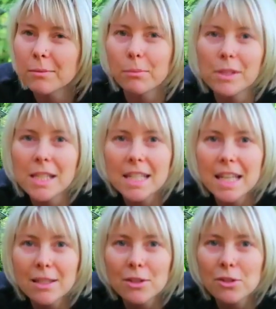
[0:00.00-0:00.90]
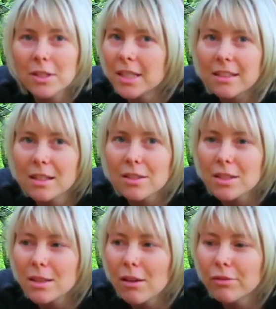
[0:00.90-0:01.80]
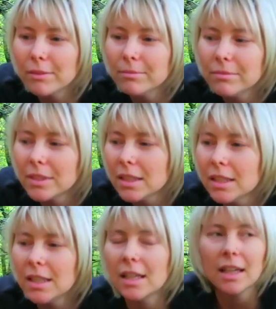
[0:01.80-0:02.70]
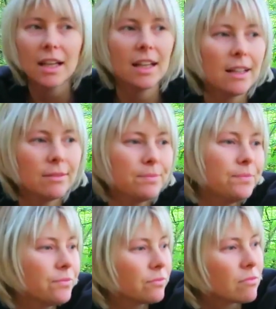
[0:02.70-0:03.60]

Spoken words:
mossy dead tree because I just love him. And